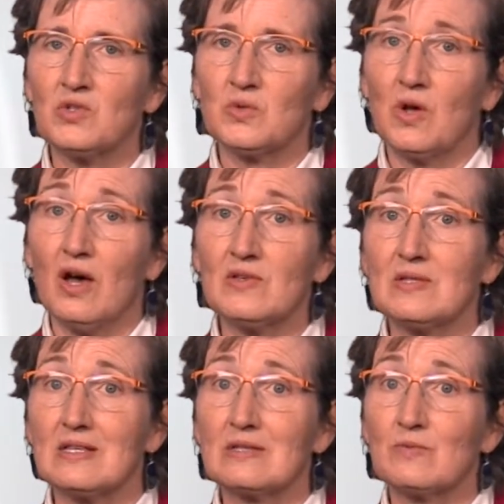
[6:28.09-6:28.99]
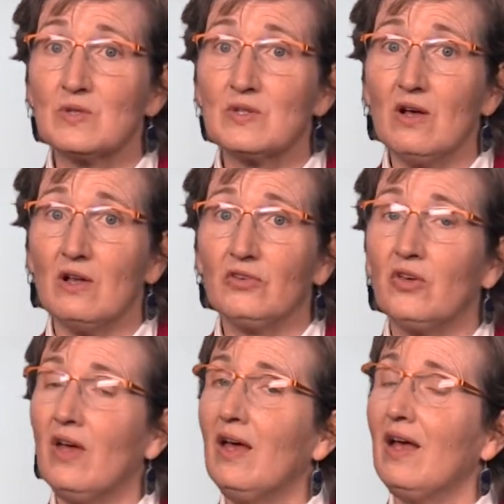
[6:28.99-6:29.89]
caused this result,
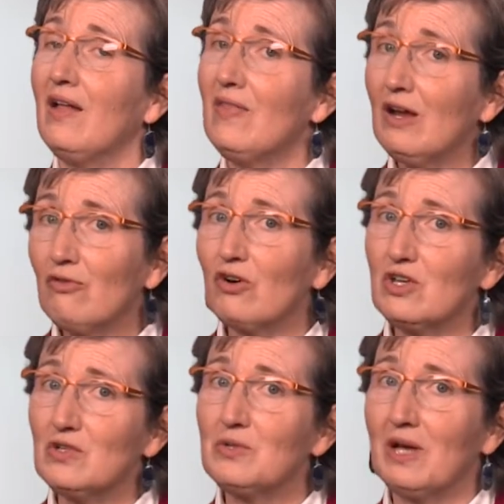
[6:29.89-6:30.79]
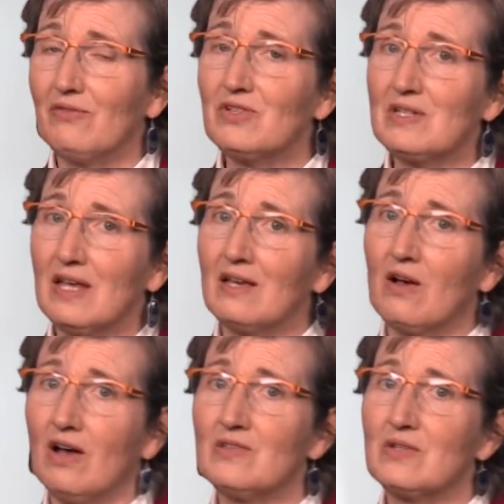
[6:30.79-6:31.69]
and therefore you do have to take
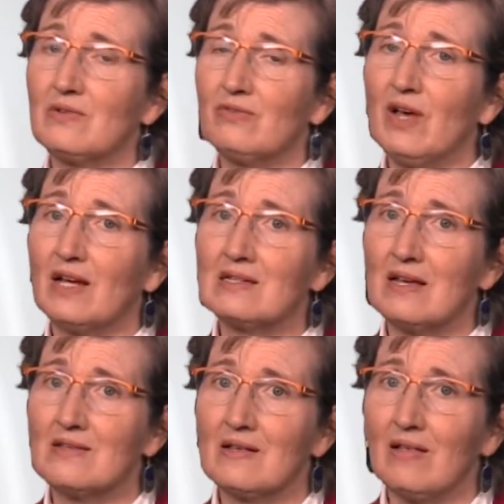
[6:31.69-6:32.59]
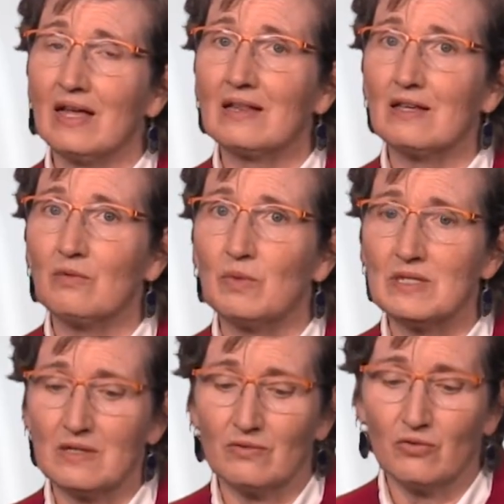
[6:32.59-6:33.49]
cause and effect as a likely
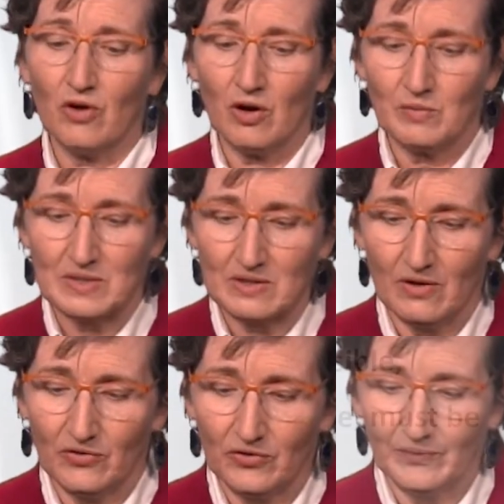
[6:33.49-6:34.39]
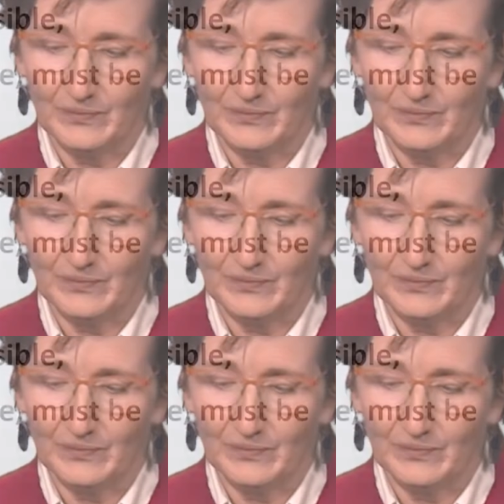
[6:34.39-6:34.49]
reason for our results.